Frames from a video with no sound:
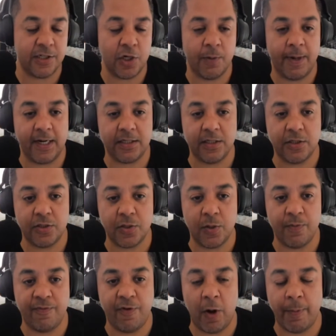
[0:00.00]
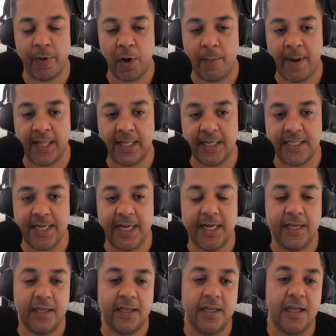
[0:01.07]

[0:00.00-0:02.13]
to go back to some form of normality,